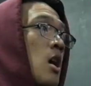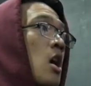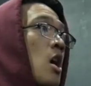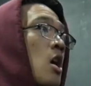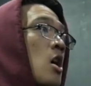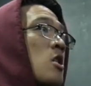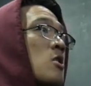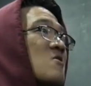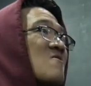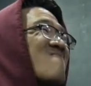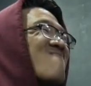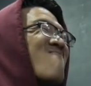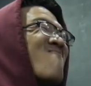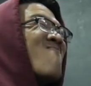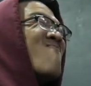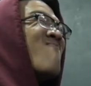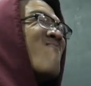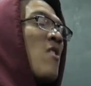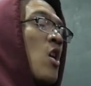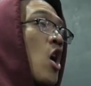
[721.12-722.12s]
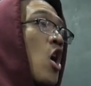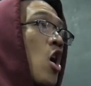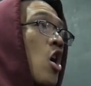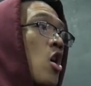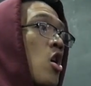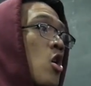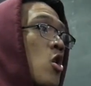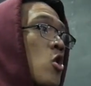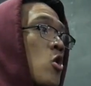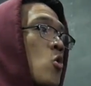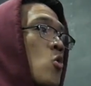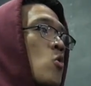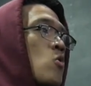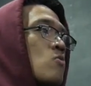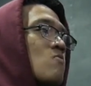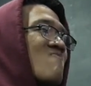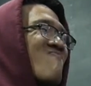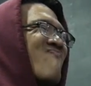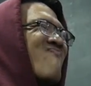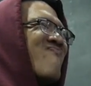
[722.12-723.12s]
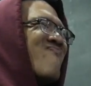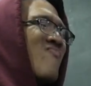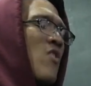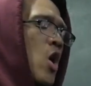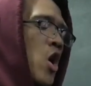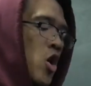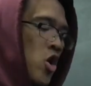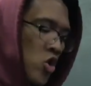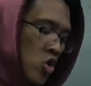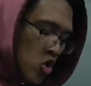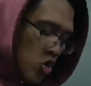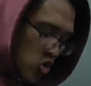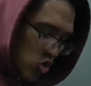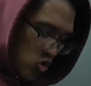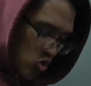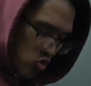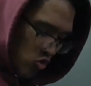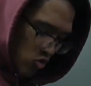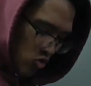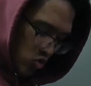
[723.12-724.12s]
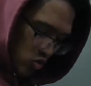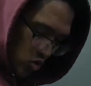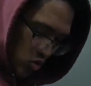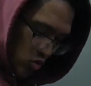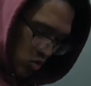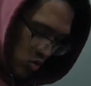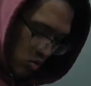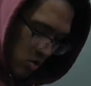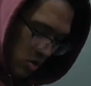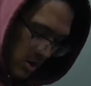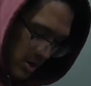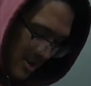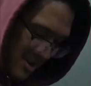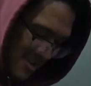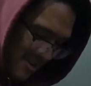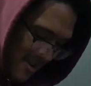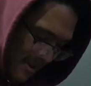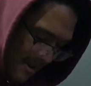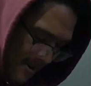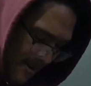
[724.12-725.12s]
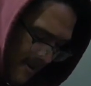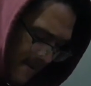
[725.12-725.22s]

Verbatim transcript: really wanted to get a uh, external rotation of